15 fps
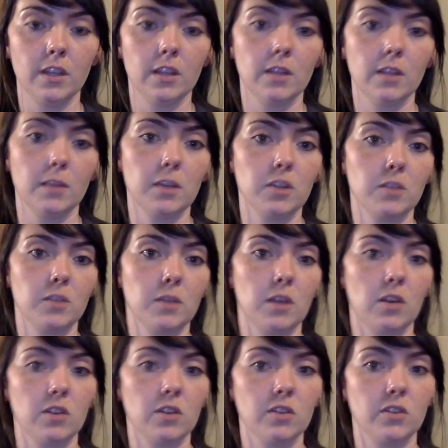The patient may
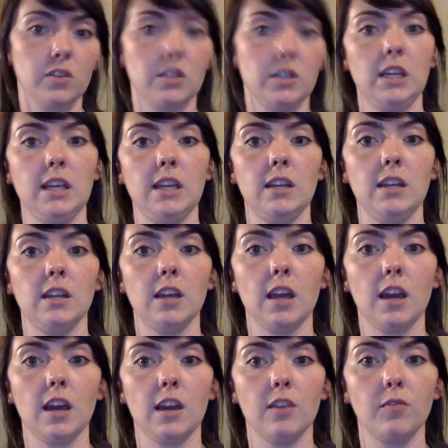also need
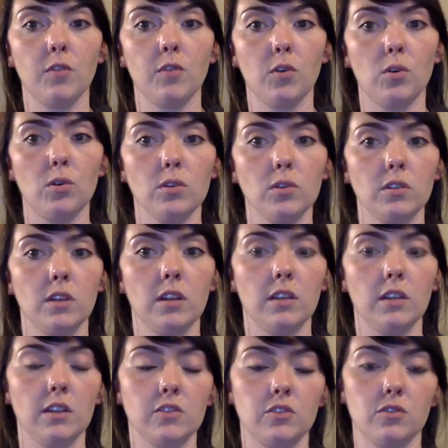high volt
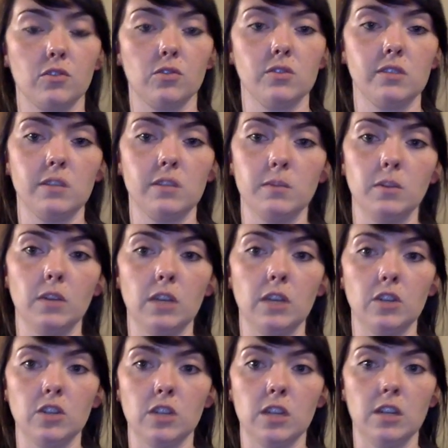electrical
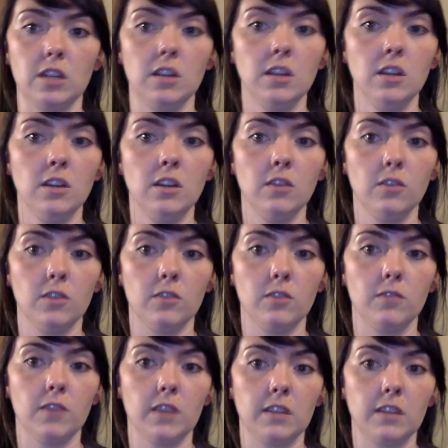stimulation for
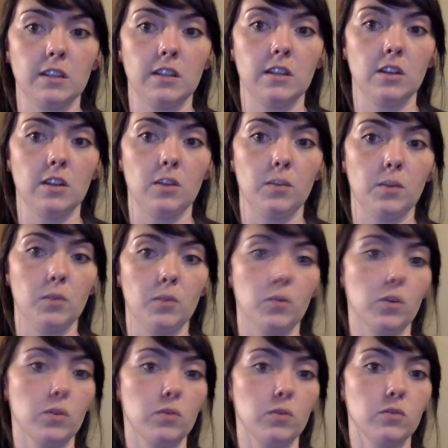infected open
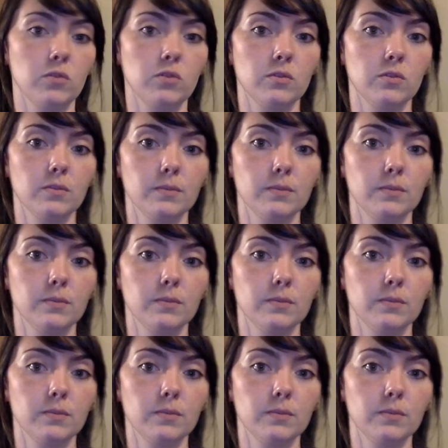wounds.